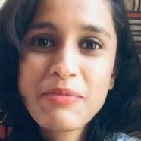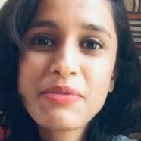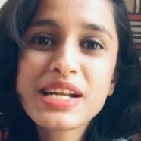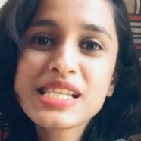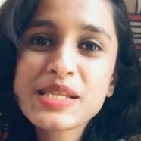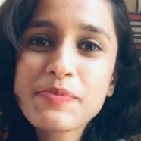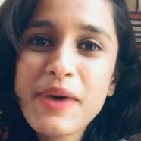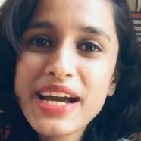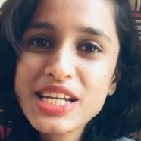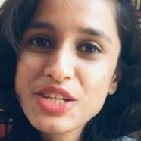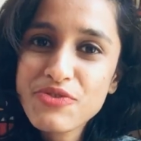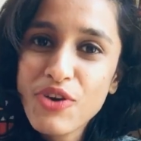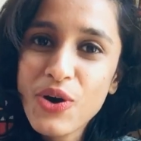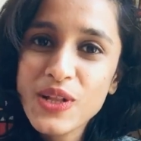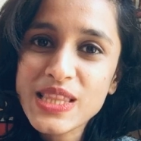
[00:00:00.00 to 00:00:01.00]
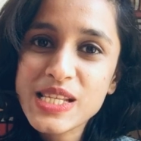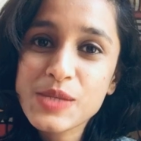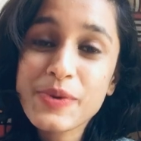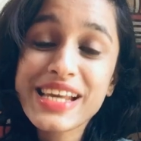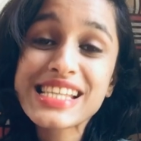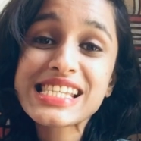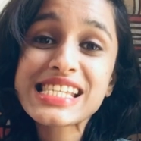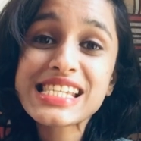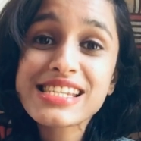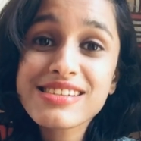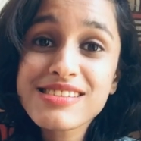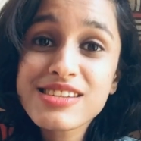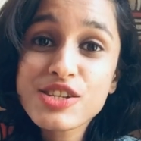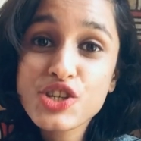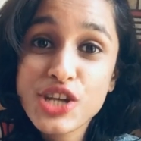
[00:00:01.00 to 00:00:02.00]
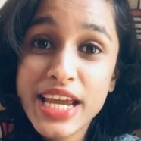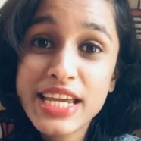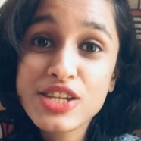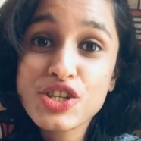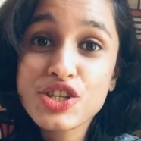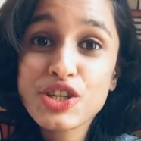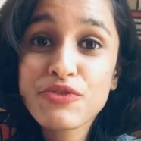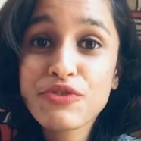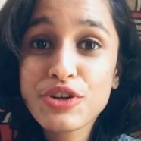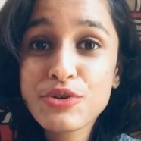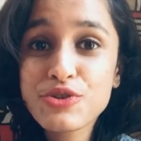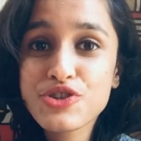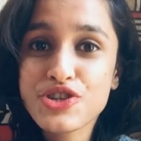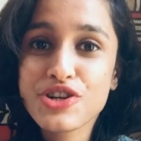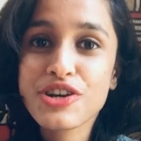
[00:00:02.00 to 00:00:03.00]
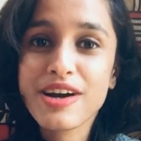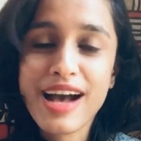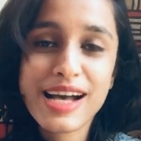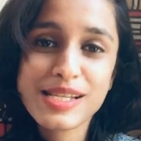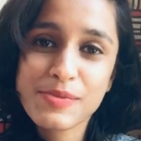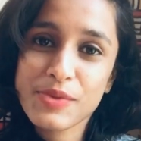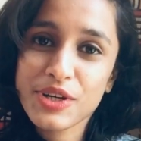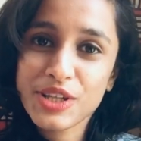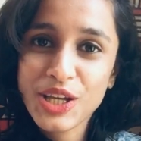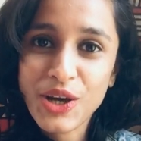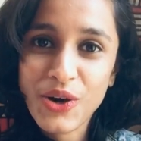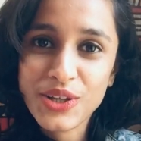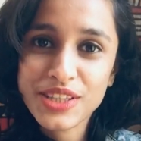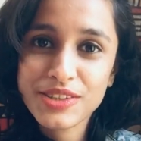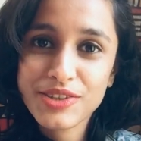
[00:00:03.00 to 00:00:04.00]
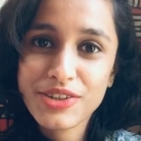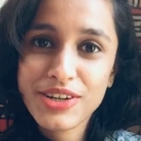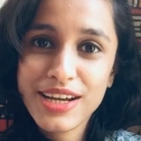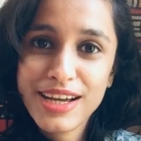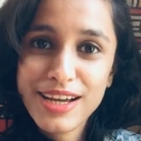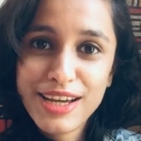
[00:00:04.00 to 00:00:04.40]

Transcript: But in spite of all this, we can still change the future as per the author.